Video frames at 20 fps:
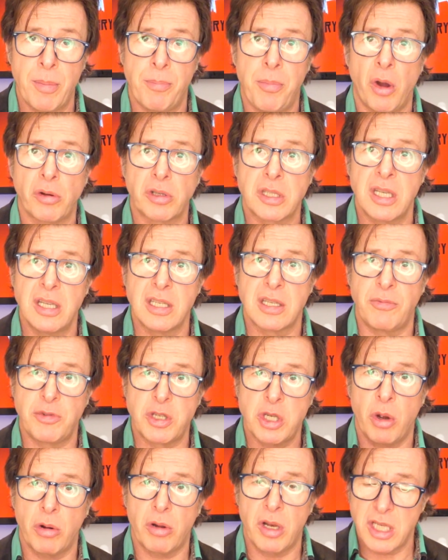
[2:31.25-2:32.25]
boxes of
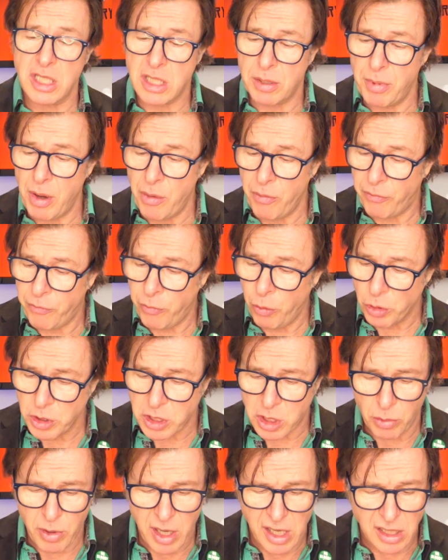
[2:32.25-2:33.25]
chocolates that we were
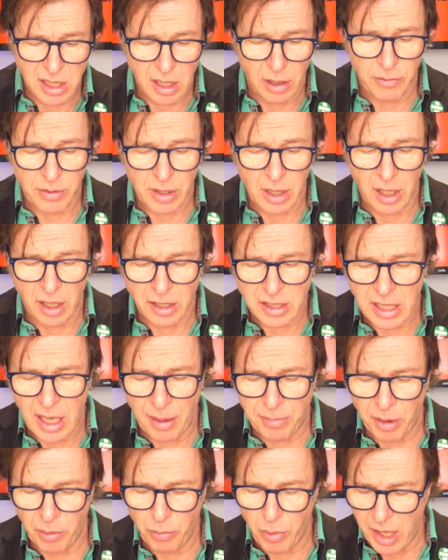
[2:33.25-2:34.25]
forced to eat over the last
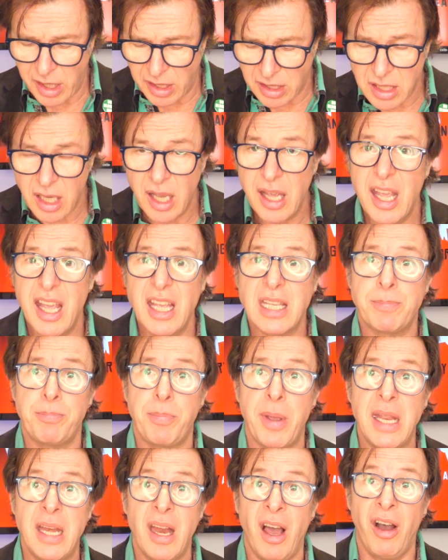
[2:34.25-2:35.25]
couple of weeks. It's
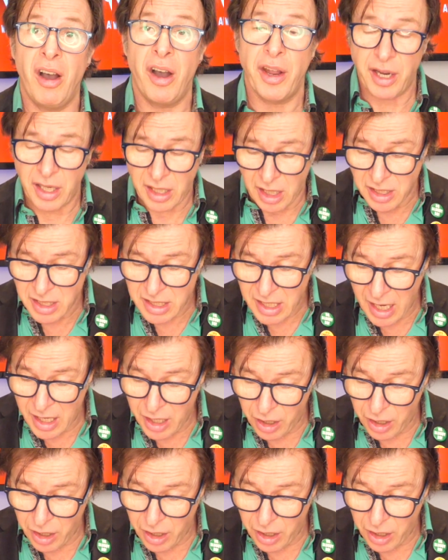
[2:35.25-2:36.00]
been hard, I can tell